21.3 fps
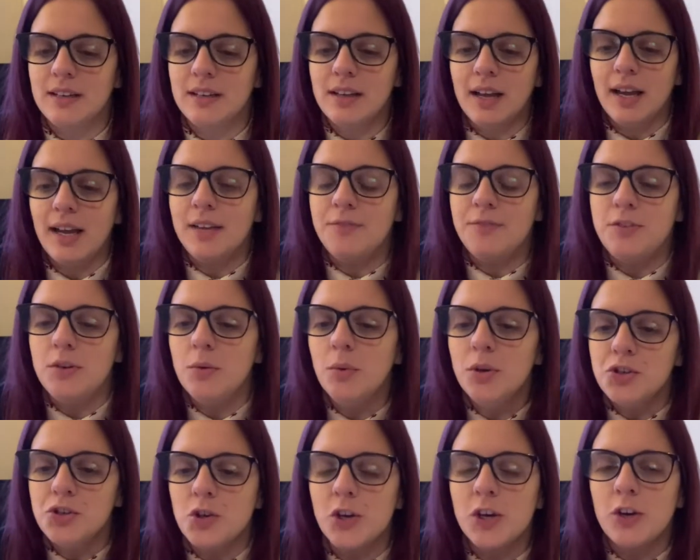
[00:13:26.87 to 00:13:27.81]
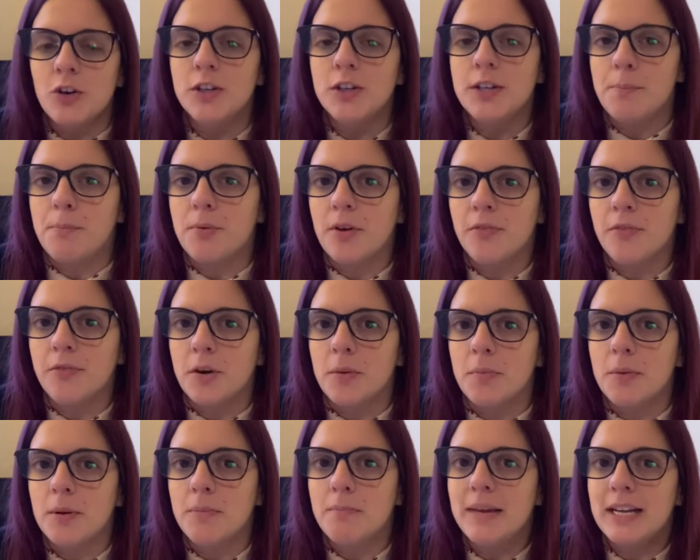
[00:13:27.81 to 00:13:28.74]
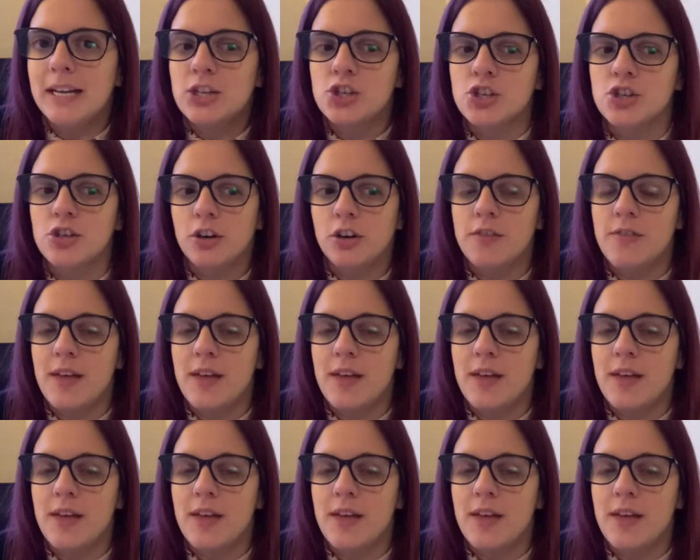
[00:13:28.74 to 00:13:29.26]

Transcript: if you want to include a proverb, make sure